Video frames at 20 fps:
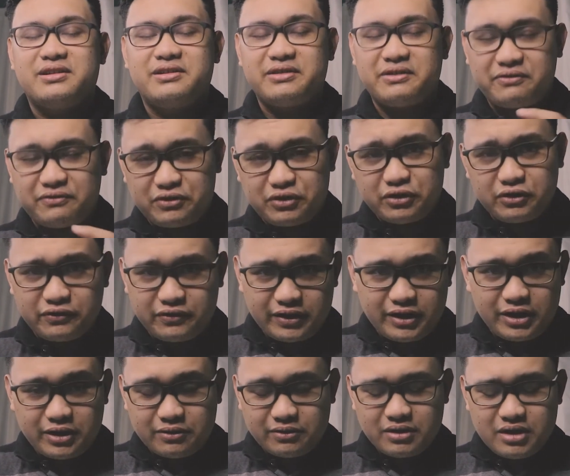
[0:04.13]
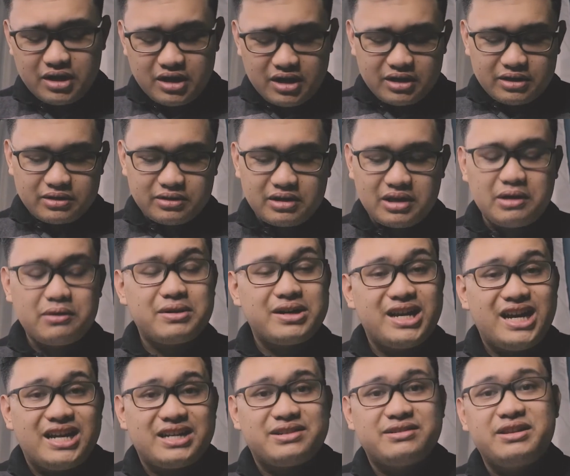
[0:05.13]
review video. Today we're
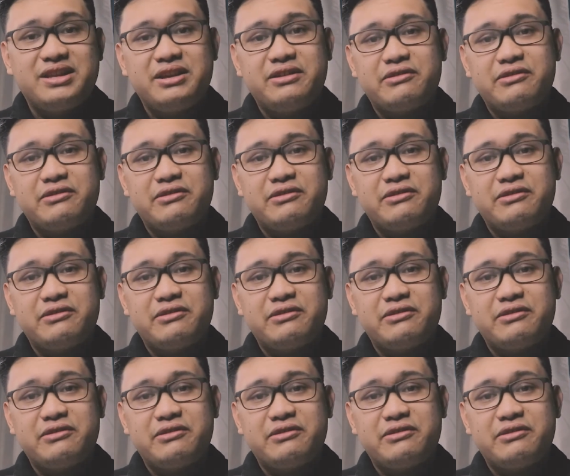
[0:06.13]
actually